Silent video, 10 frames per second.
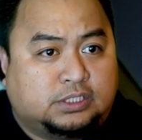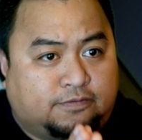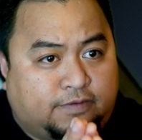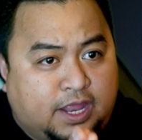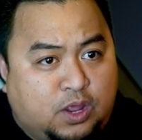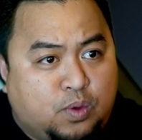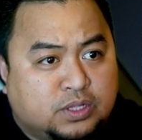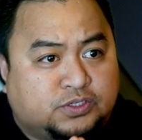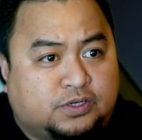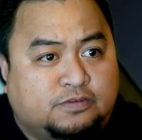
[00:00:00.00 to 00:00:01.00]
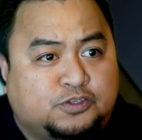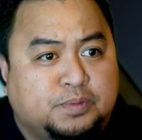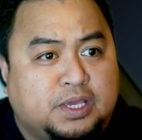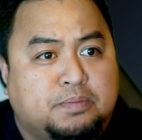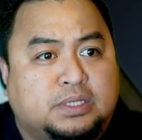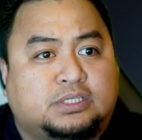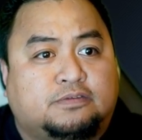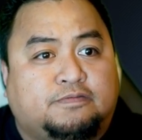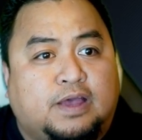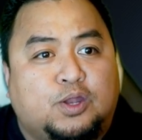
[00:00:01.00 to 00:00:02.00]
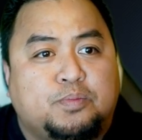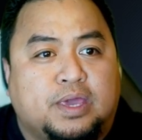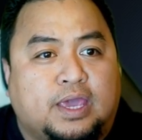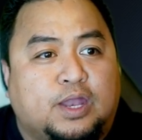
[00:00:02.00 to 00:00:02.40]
if anyone serves me, he must follow me,